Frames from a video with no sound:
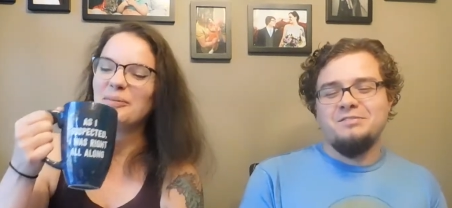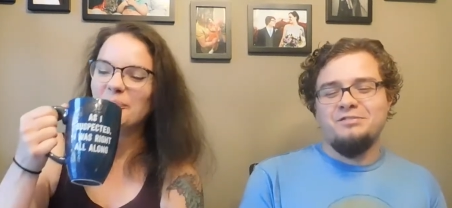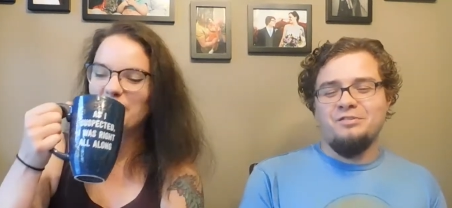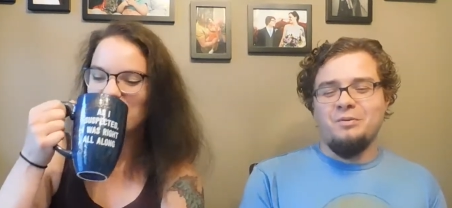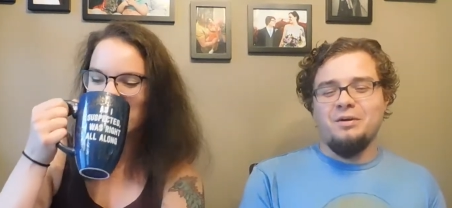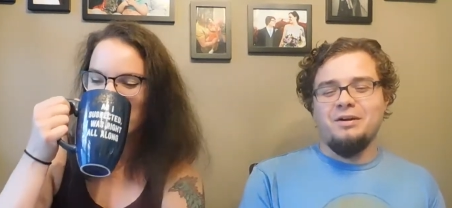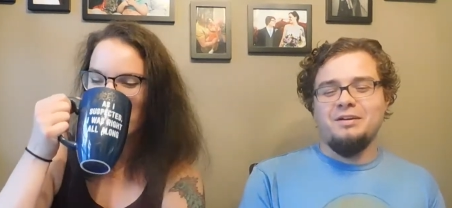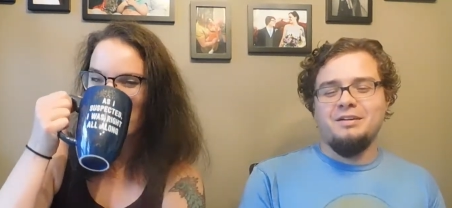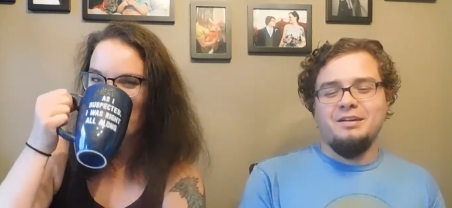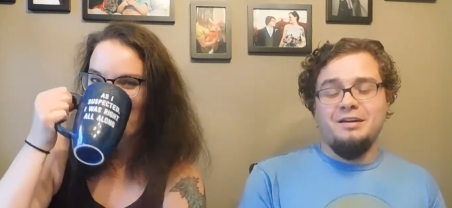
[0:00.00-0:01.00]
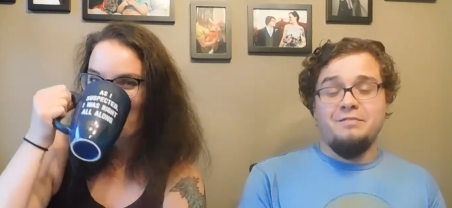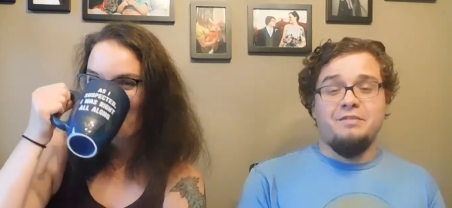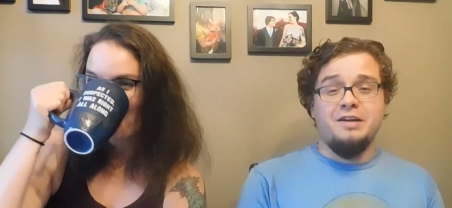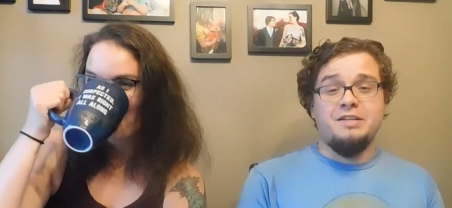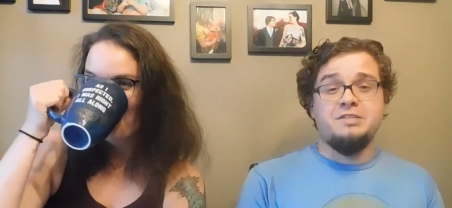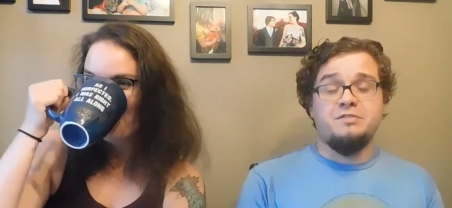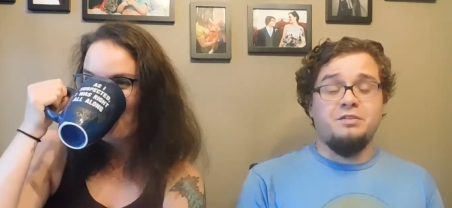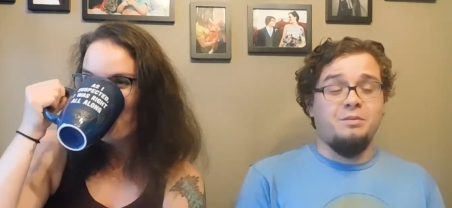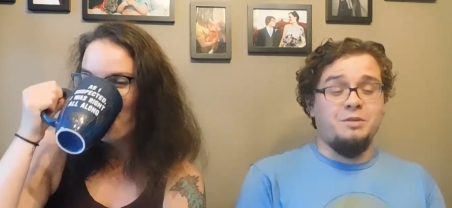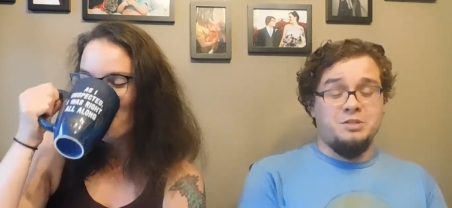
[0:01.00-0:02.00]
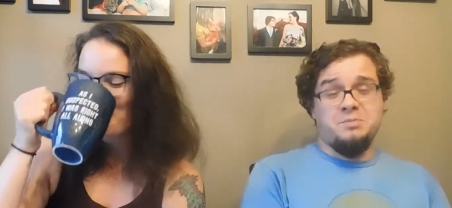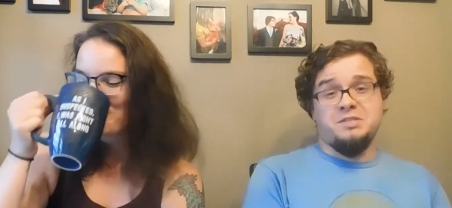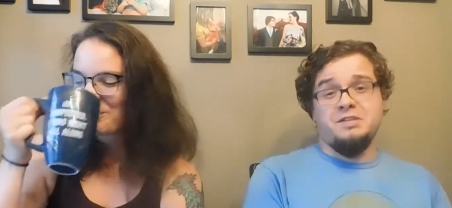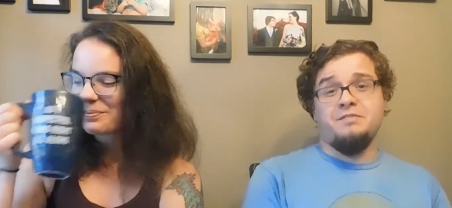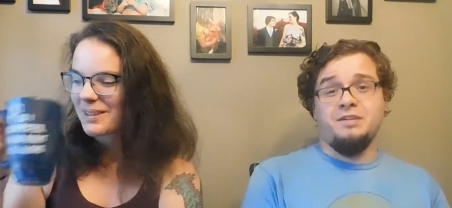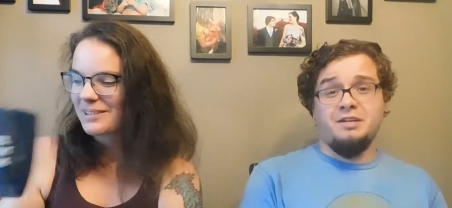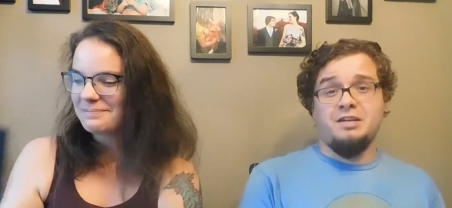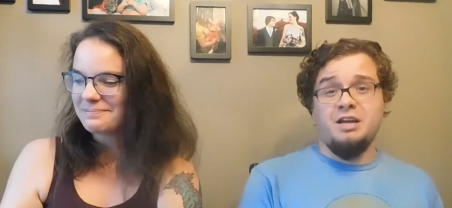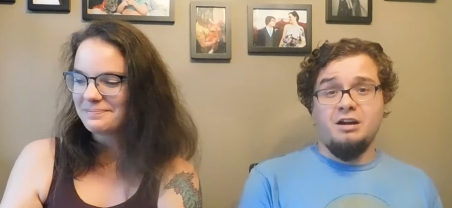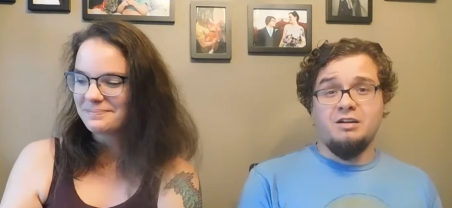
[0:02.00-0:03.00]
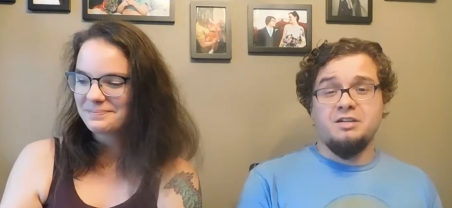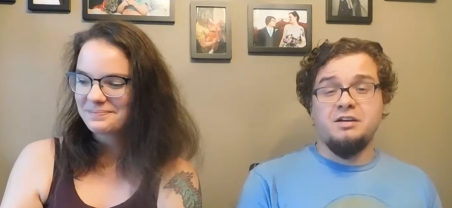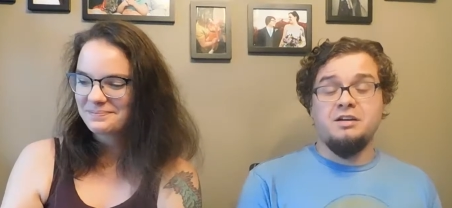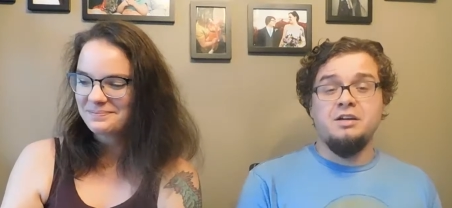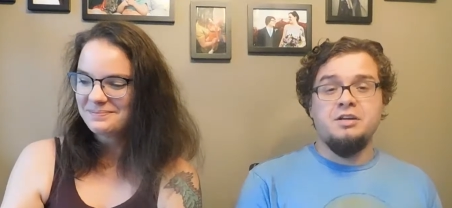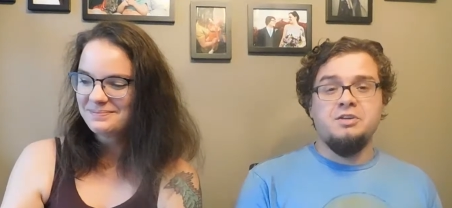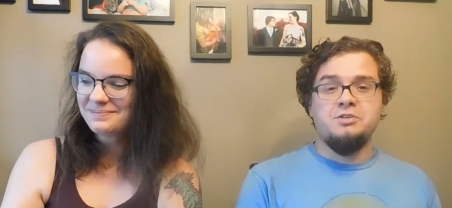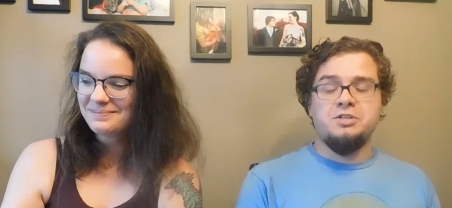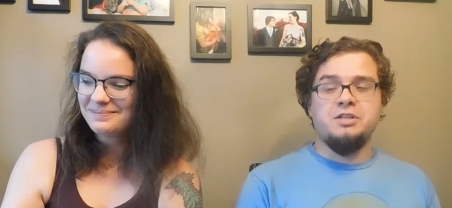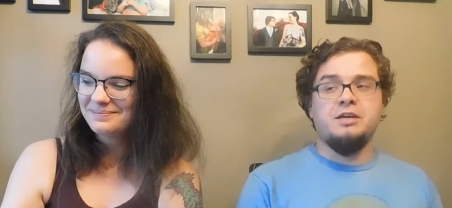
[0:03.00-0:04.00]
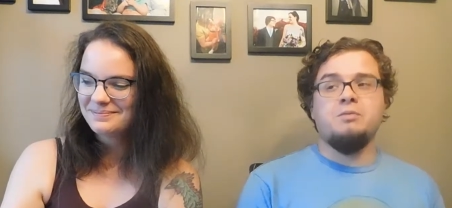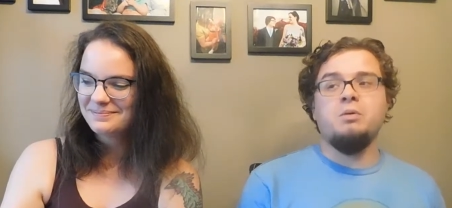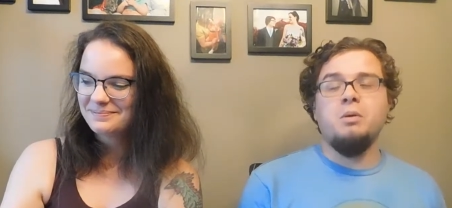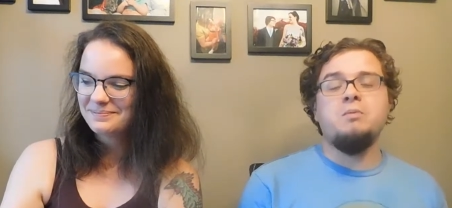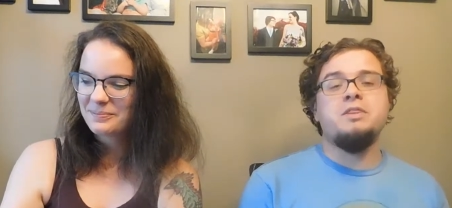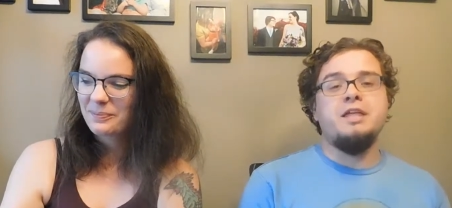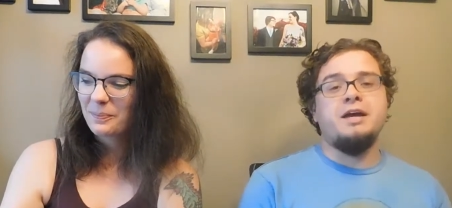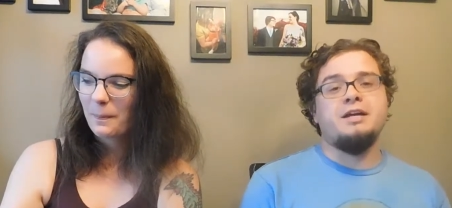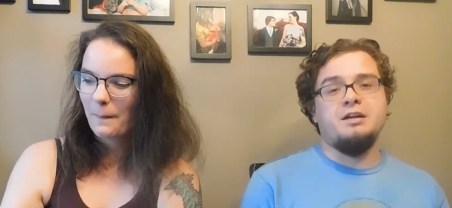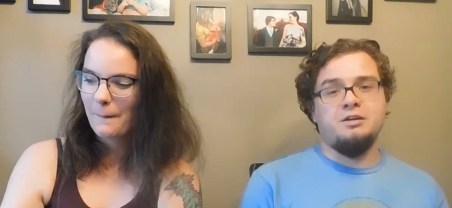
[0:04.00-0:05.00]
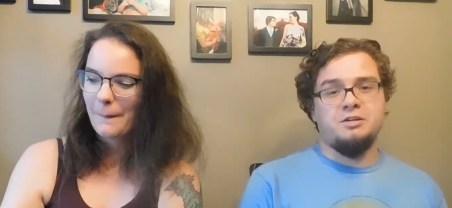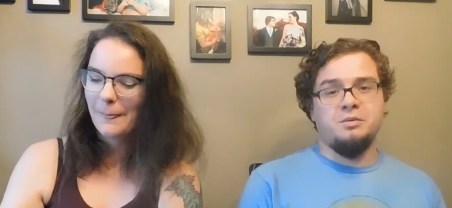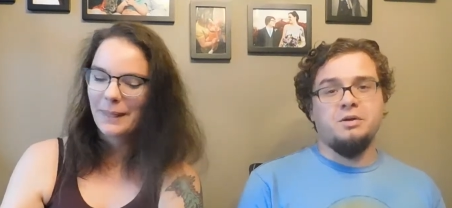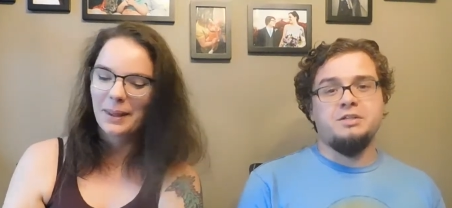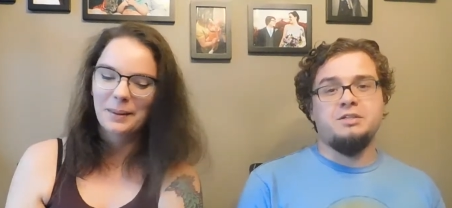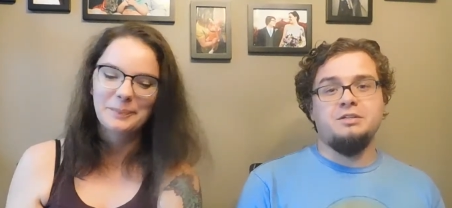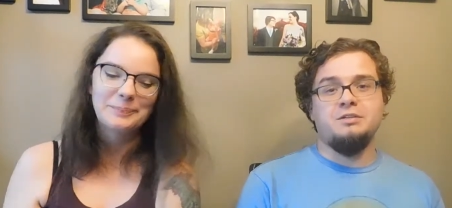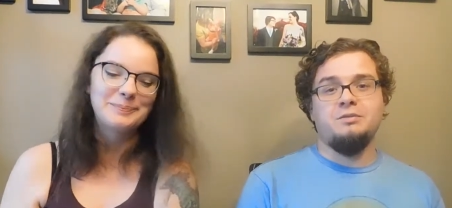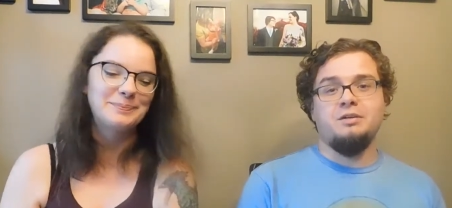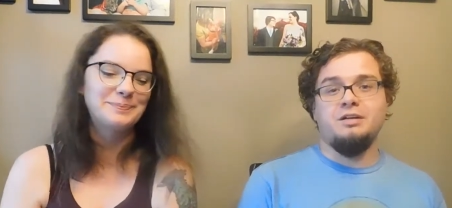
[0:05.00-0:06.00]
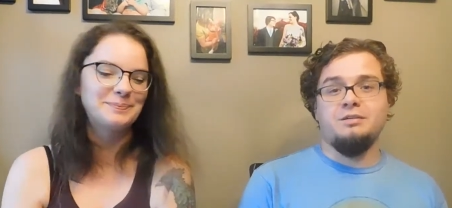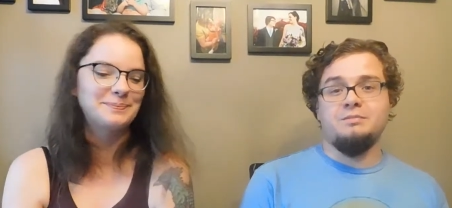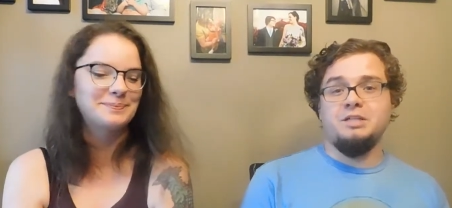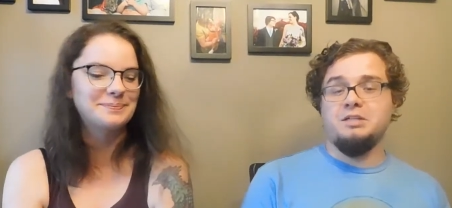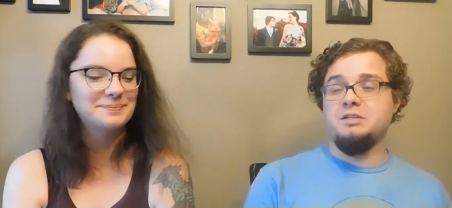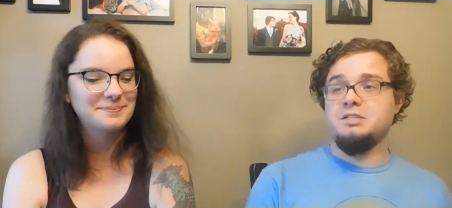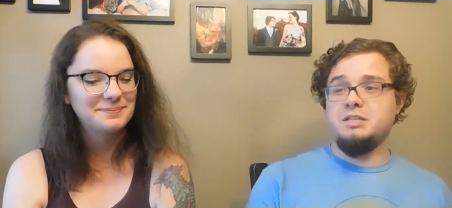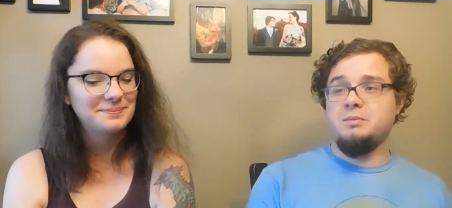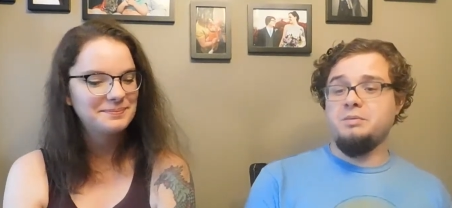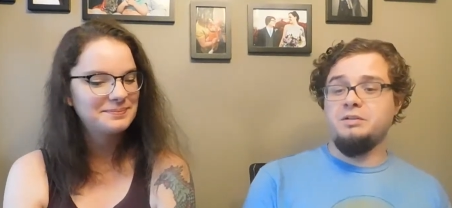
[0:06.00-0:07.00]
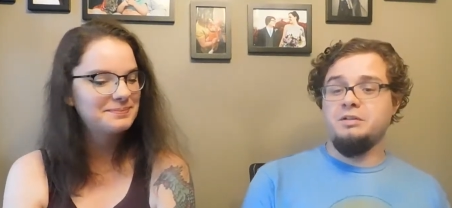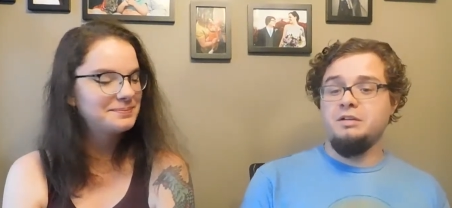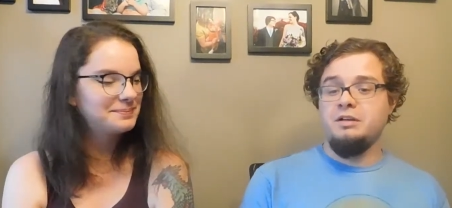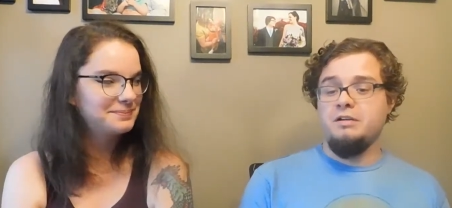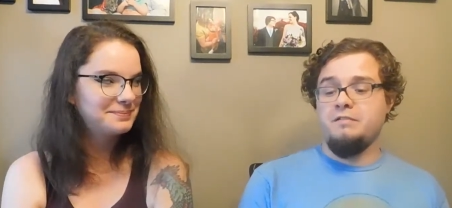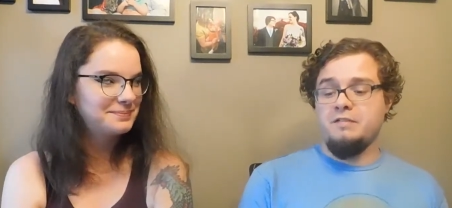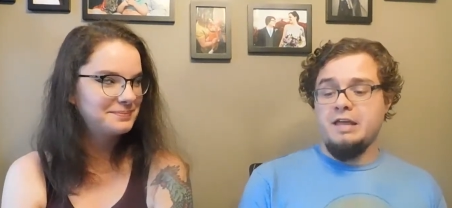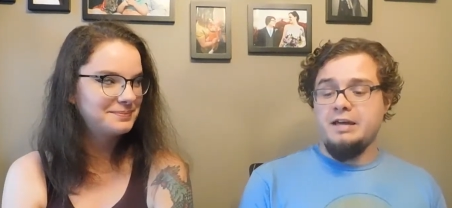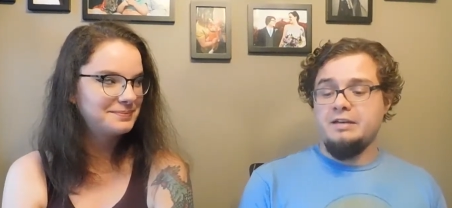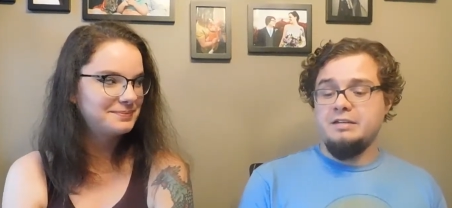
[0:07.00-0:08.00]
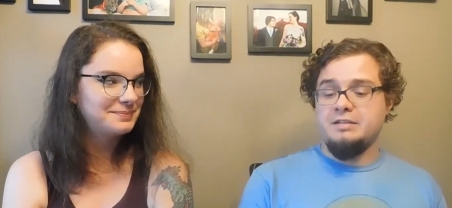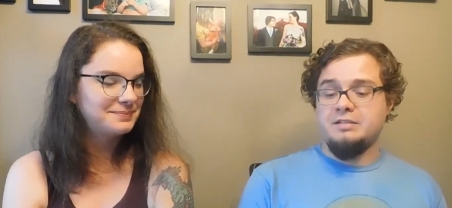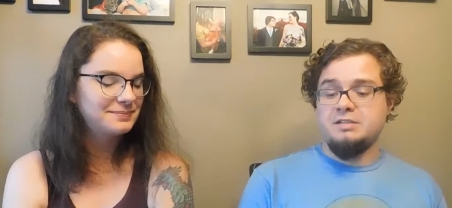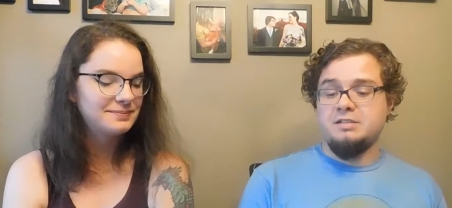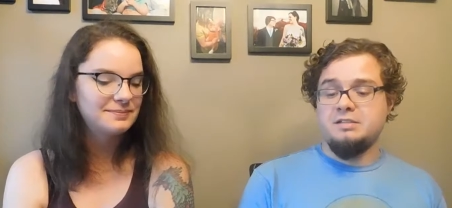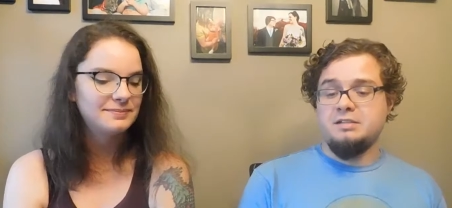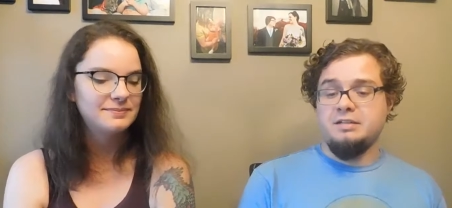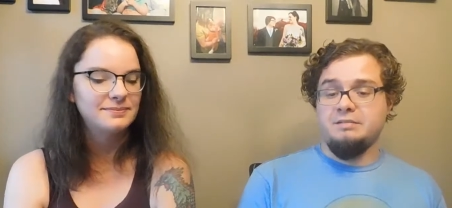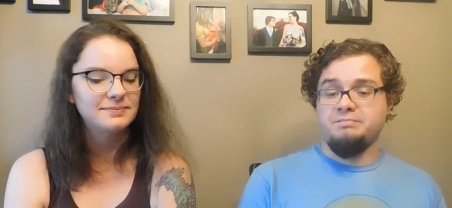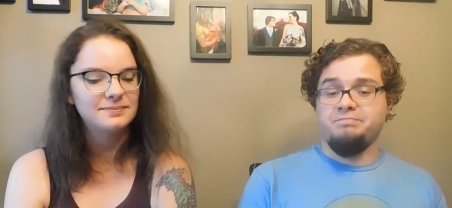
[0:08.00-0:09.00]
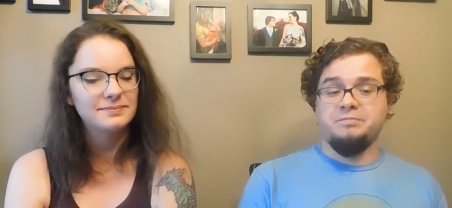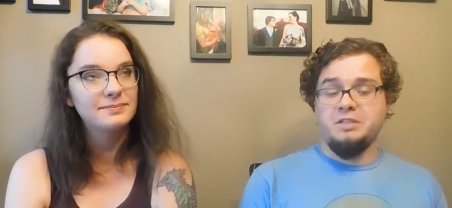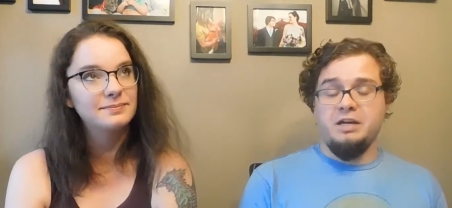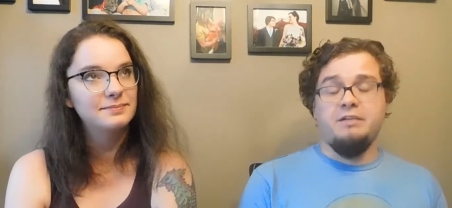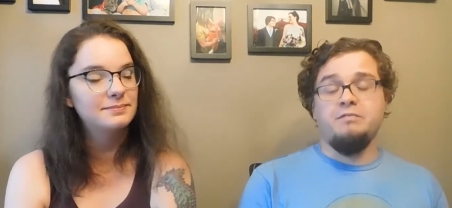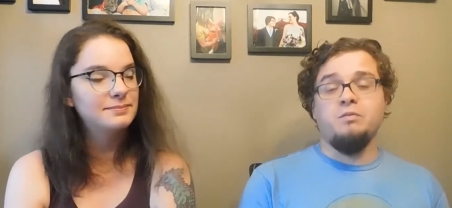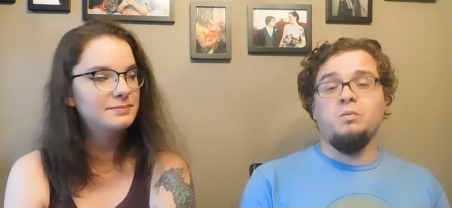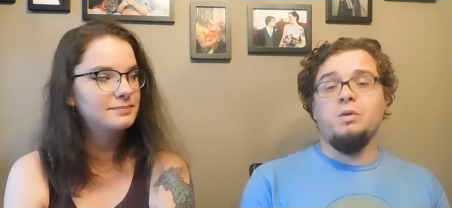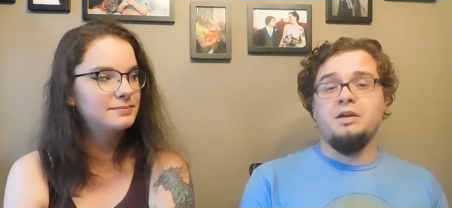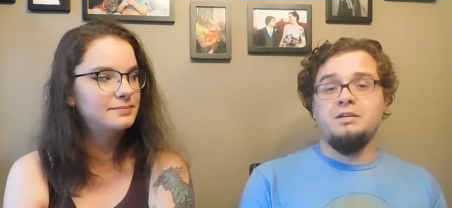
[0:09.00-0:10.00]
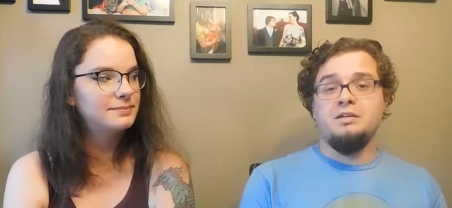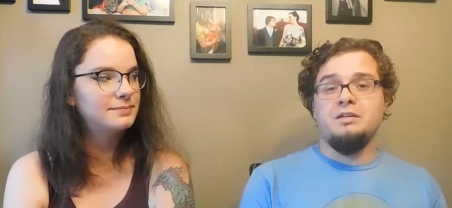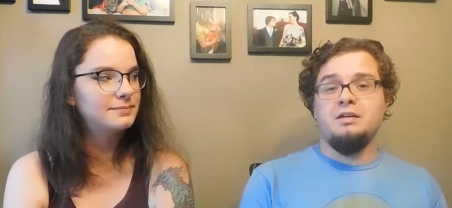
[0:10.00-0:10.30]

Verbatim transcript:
Speaker 1: for advice from a specific character, you should think, well, what would that character want to do? And a good example for that is I have one